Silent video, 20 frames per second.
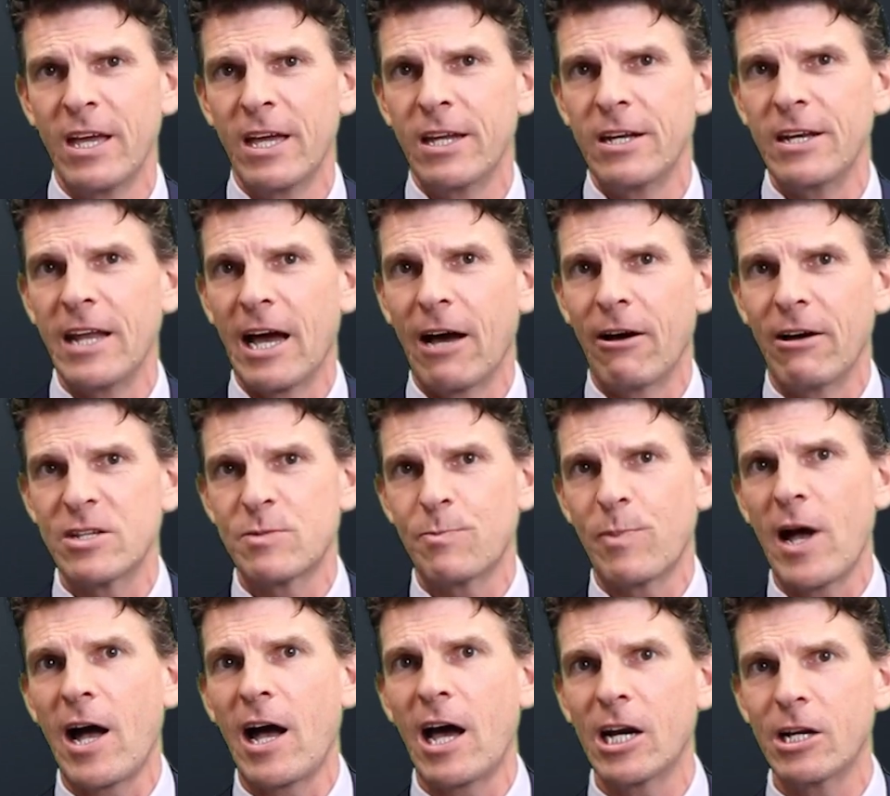Now, as
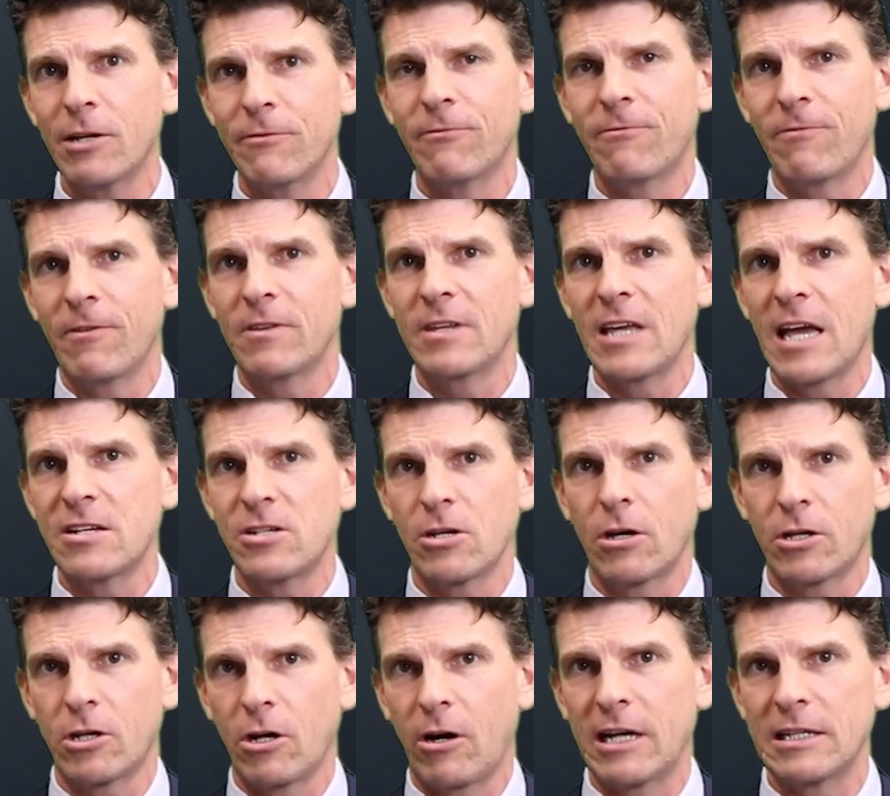part of the
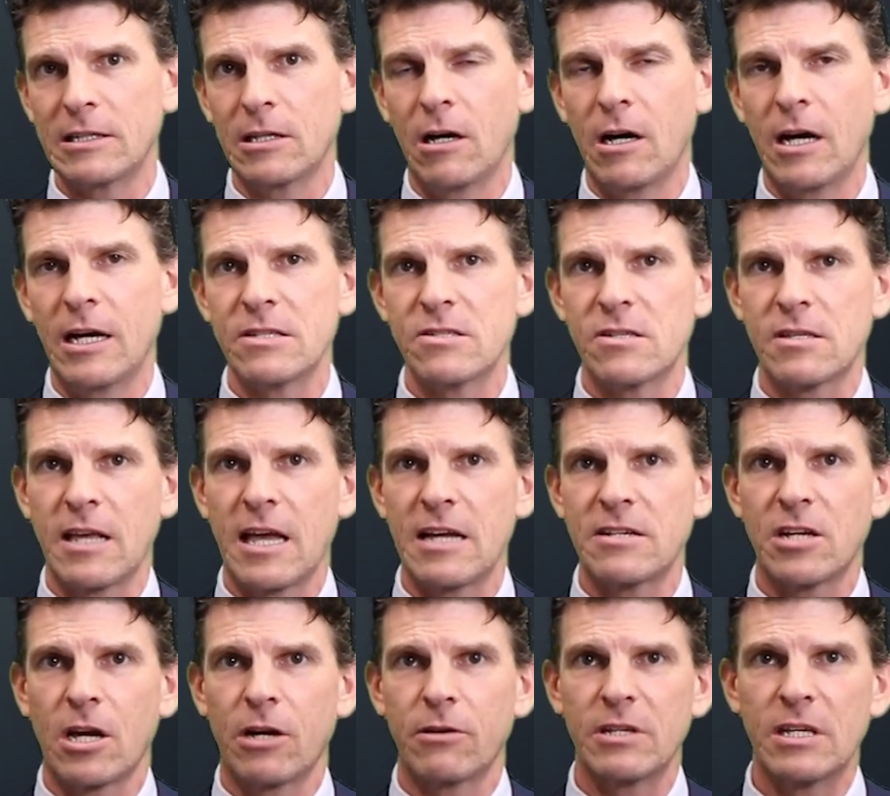ATO guidelines, the
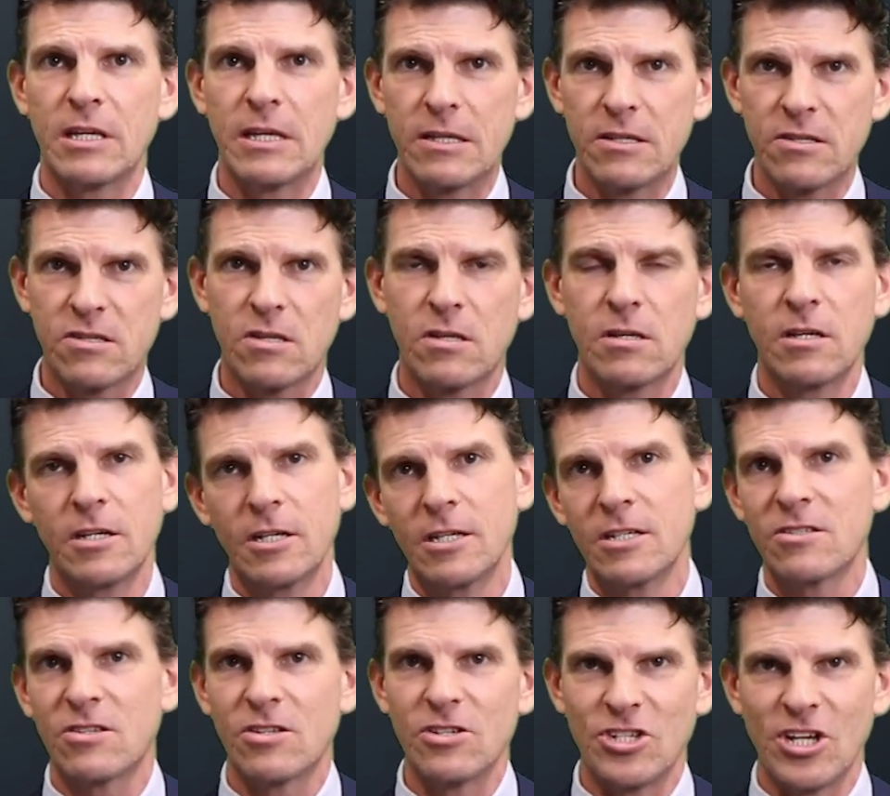ATO is
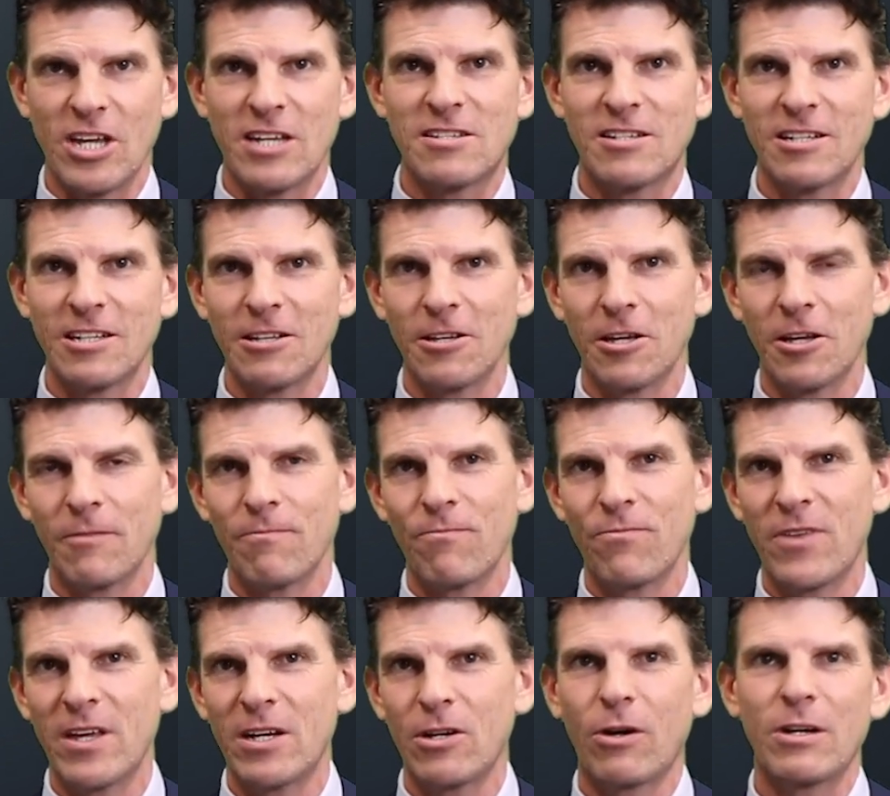suggesting that
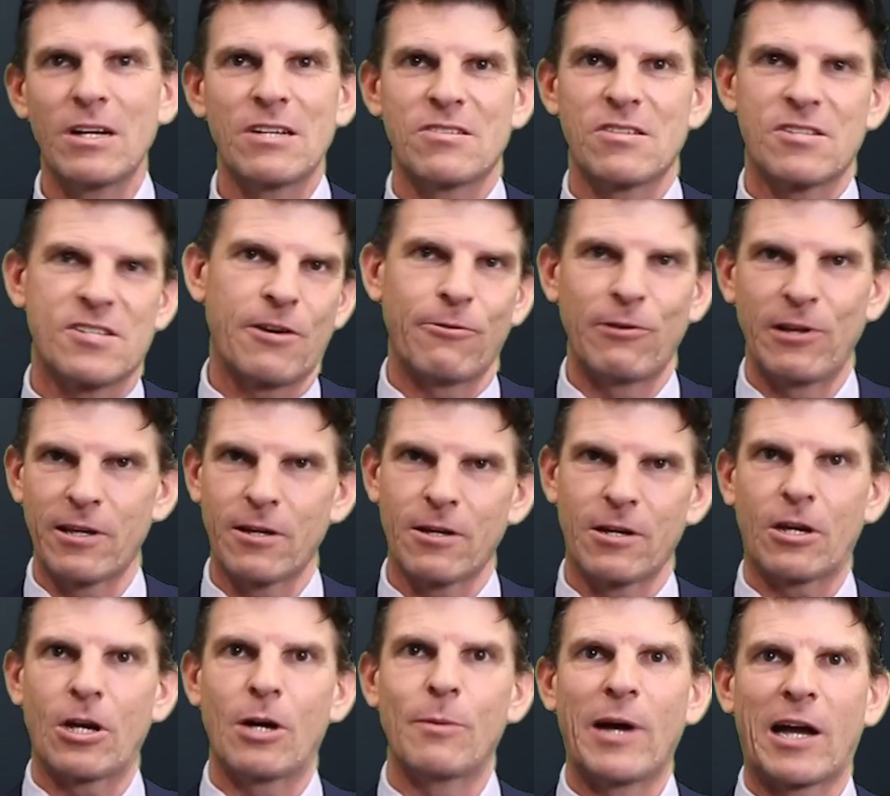they're not necessarily going
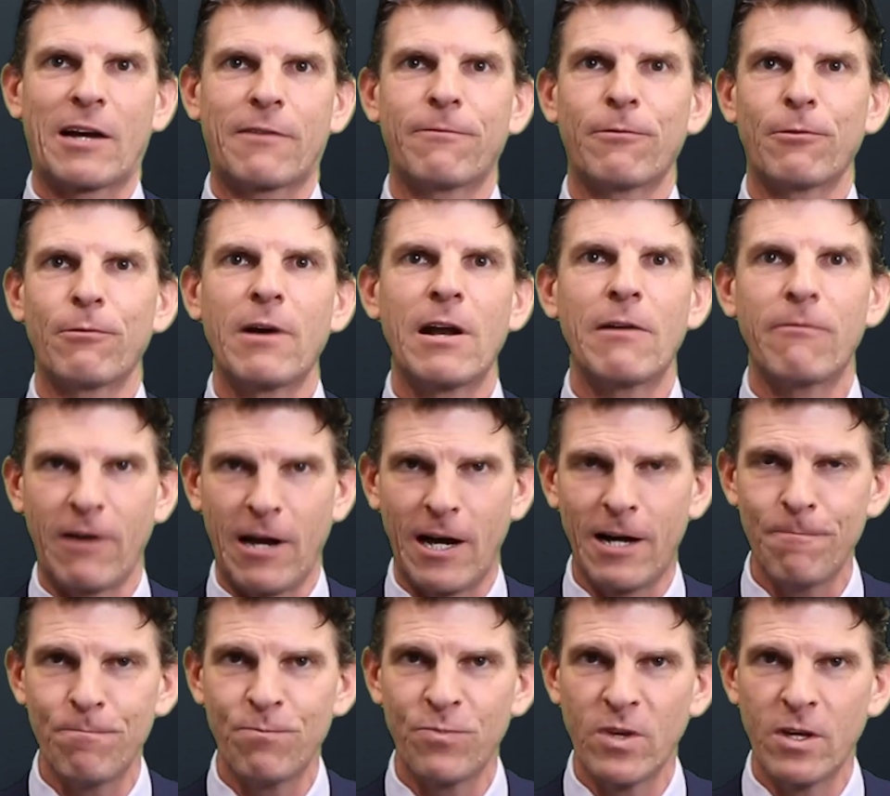to go back
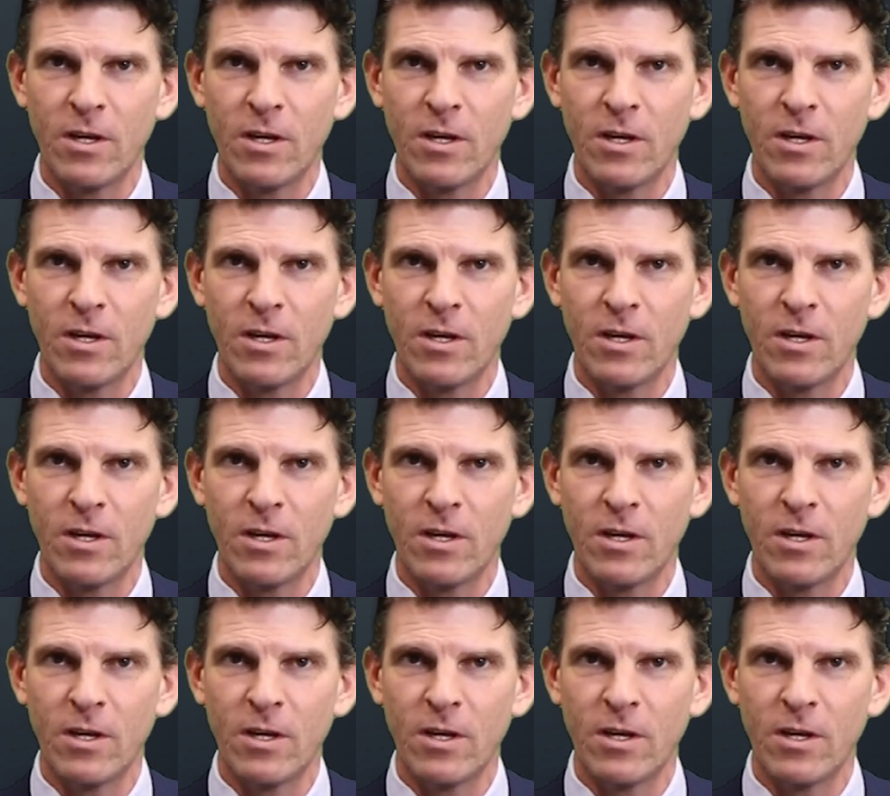forever,